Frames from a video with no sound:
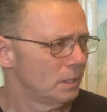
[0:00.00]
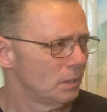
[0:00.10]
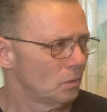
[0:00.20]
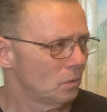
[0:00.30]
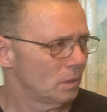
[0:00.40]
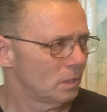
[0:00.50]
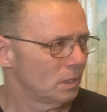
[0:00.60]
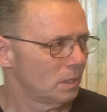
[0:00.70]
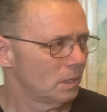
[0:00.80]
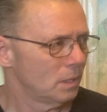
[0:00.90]

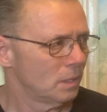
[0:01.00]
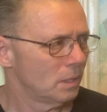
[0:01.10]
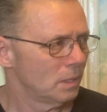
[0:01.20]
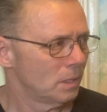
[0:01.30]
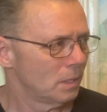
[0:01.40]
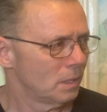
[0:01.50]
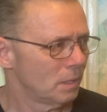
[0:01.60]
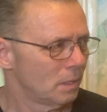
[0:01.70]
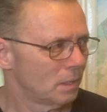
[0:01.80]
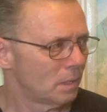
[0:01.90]

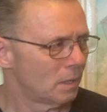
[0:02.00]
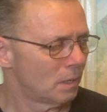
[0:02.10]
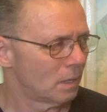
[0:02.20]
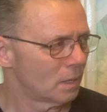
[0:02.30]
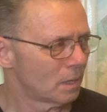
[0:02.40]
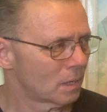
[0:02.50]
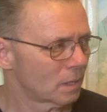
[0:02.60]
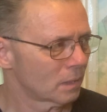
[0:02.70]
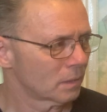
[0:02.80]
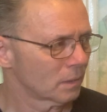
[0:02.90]

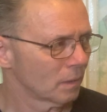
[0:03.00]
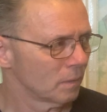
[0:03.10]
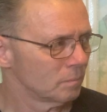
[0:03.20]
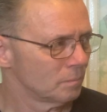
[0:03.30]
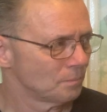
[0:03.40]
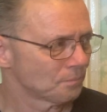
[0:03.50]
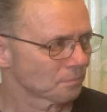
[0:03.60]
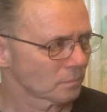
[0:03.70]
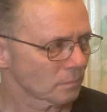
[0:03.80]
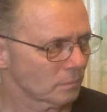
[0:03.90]

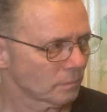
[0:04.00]
[no speech]